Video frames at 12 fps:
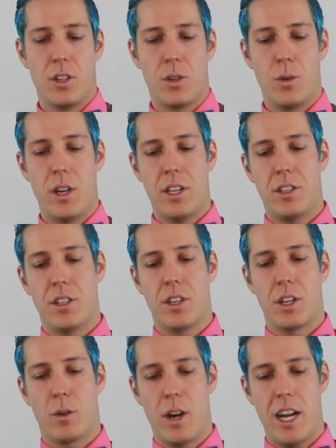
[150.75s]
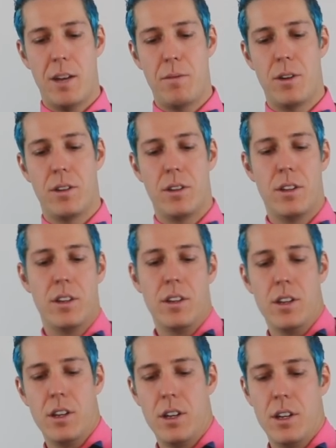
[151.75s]
twist, grab,
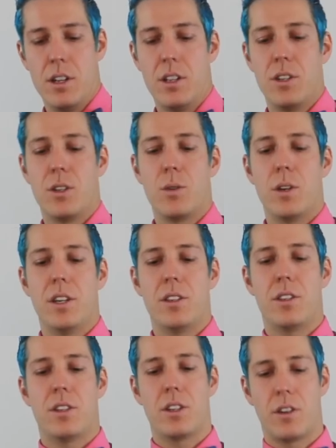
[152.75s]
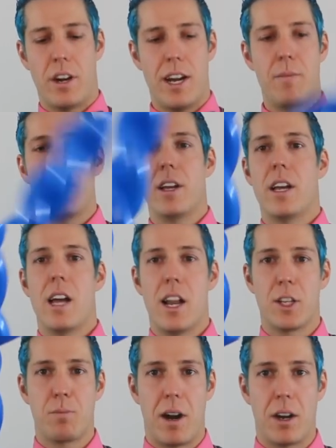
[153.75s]
twist, grab,
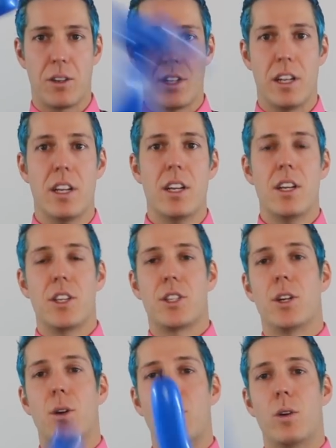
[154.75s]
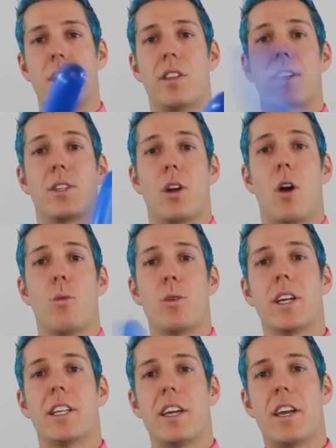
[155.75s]
and it spirals it. So that's a
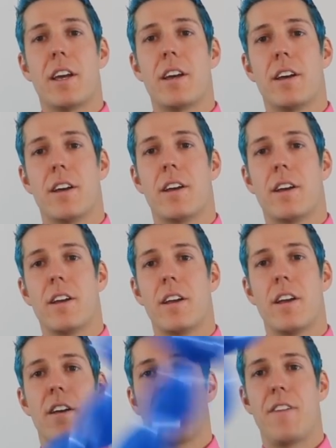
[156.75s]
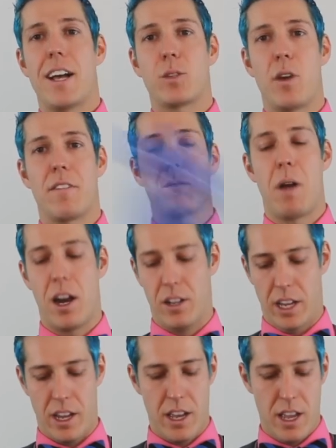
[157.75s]
really fast way of
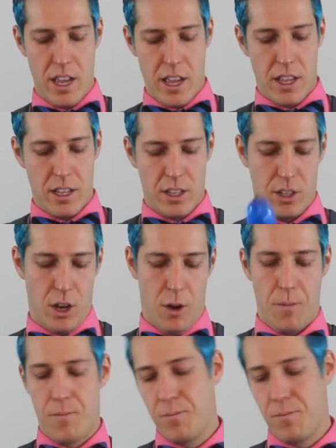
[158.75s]
spiraling. So